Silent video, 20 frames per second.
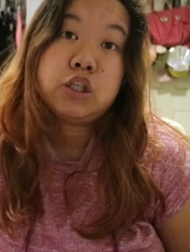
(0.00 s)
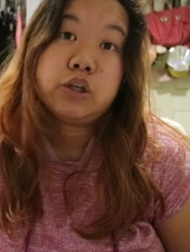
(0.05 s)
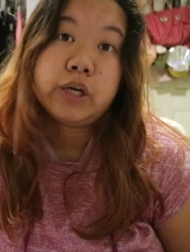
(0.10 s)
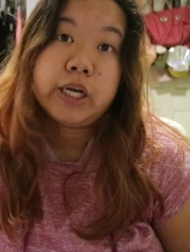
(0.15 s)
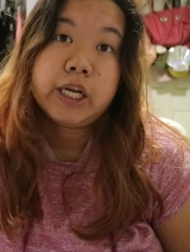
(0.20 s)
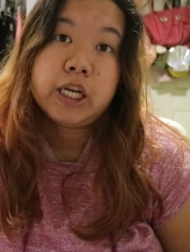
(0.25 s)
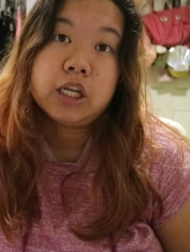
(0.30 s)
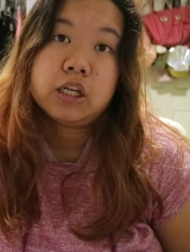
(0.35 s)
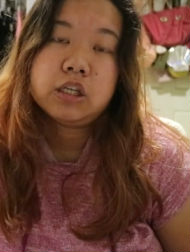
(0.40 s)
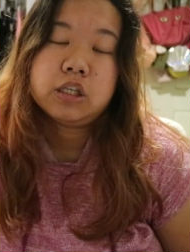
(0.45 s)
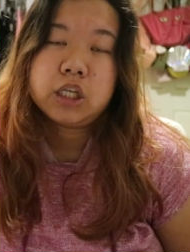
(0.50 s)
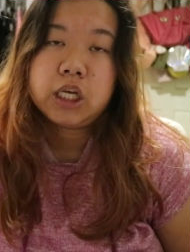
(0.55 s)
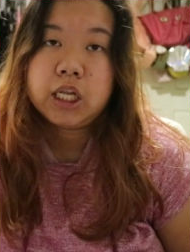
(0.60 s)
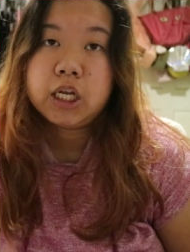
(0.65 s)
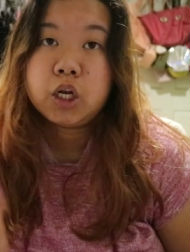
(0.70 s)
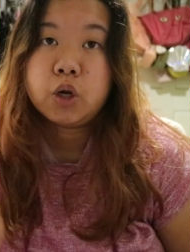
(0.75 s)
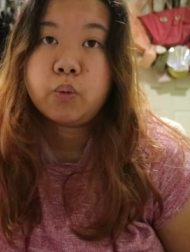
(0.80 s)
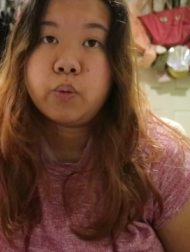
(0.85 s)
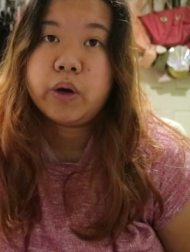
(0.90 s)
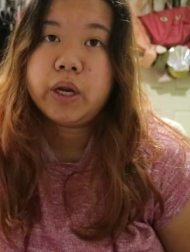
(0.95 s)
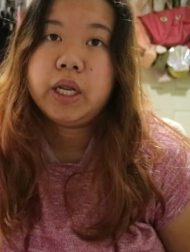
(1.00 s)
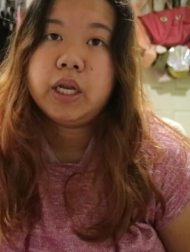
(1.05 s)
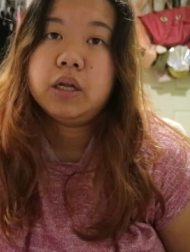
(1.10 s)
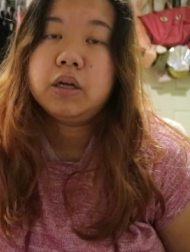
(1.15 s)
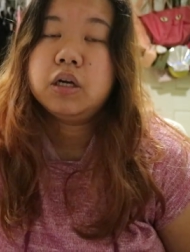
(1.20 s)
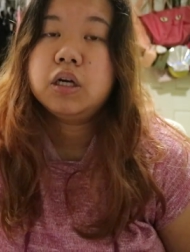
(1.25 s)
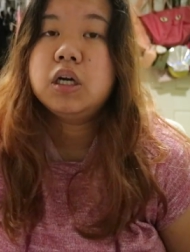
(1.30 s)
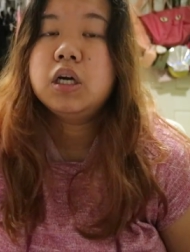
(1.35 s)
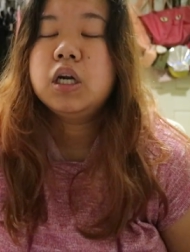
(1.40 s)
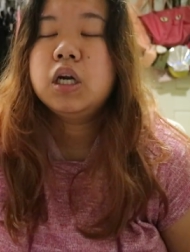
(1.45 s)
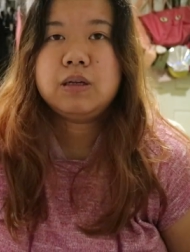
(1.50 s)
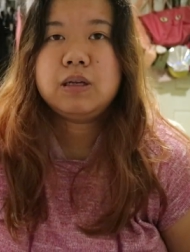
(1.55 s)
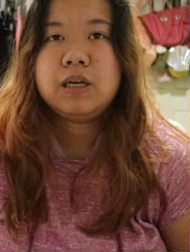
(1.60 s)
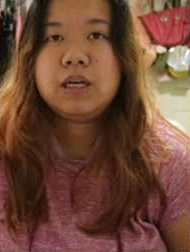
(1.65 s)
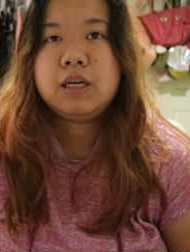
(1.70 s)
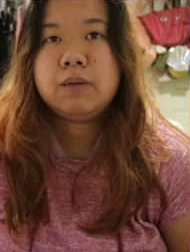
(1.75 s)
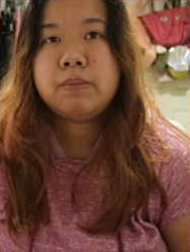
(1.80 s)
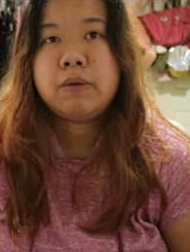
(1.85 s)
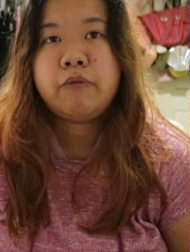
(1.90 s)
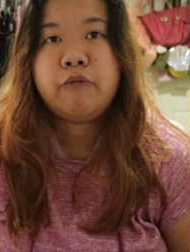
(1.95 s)
10th grader.
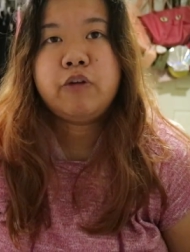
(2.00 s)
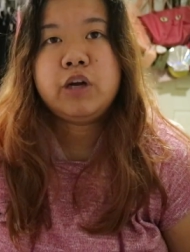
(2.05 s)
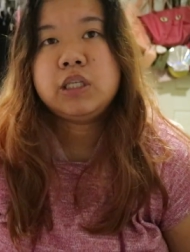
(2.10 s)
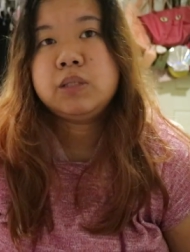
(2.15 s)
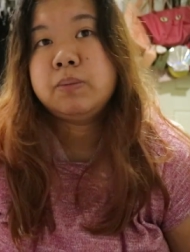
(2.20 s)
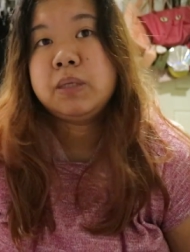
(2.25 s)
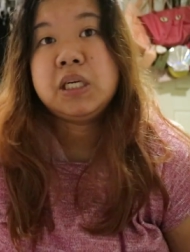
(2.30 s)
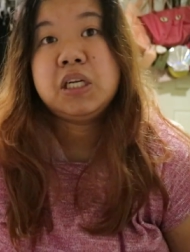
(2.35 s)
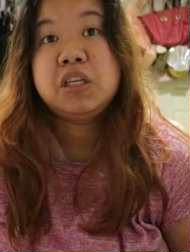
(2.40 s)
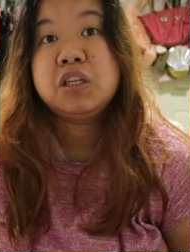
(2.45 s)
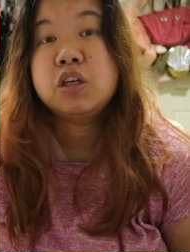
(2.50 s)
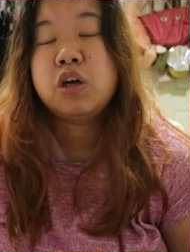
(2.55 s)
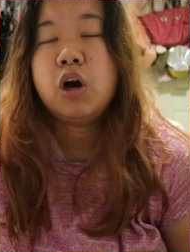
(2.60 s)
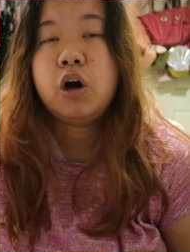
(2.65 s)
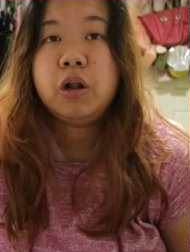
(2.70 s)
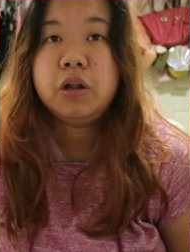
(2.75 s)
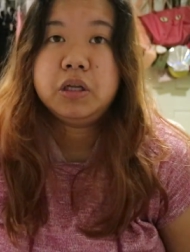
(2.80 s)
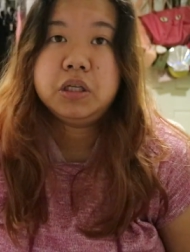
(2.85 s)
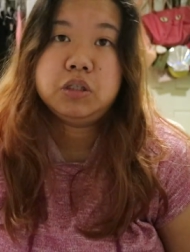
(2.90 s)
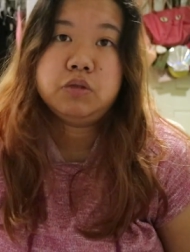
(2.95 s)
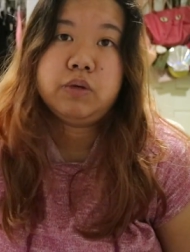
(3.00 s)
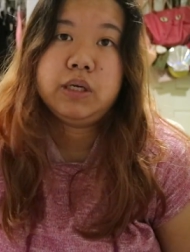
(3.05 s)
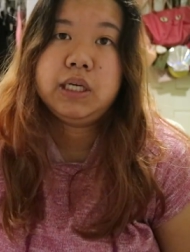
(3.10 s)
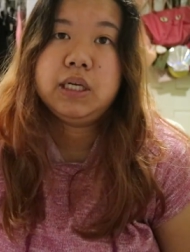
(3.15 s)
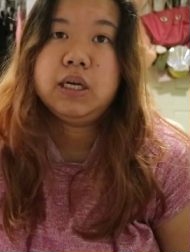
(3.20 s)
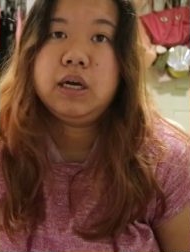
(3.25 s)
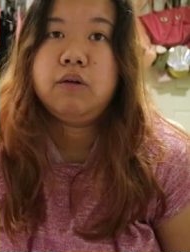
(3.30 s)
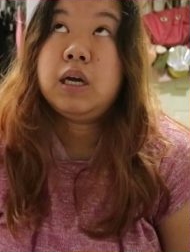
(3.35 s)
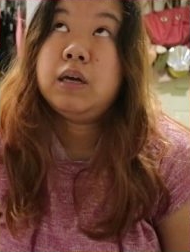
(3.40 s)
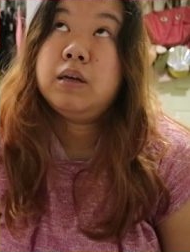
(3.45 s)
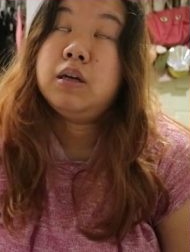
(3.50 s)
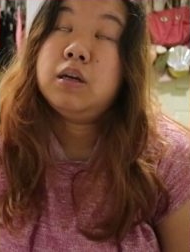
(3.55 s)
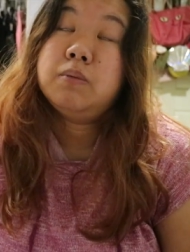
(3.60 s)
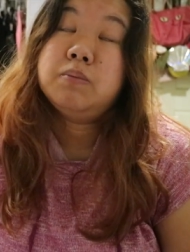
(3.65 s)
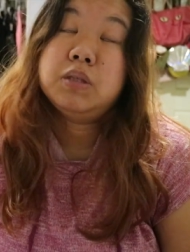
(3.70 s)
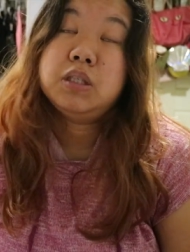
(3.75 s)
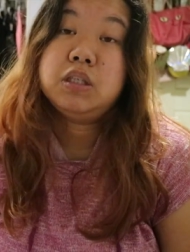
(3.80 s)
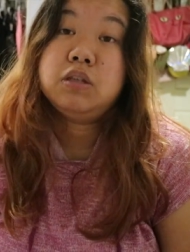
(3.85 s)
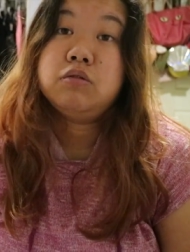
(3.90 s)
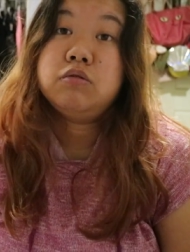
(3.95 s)
I am a freshman in college right now. I
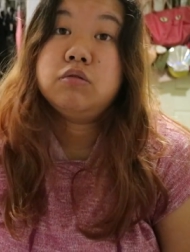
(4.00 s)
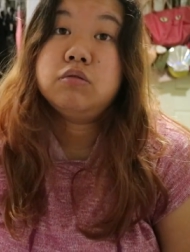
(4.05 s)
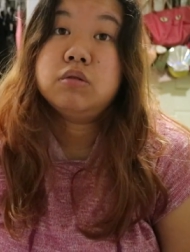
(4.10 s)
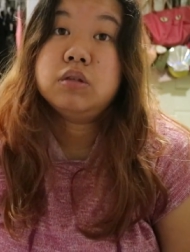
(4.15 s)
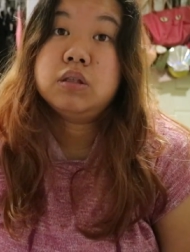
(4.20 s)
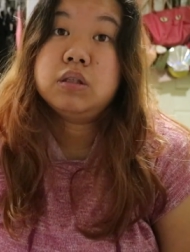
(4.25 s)
am still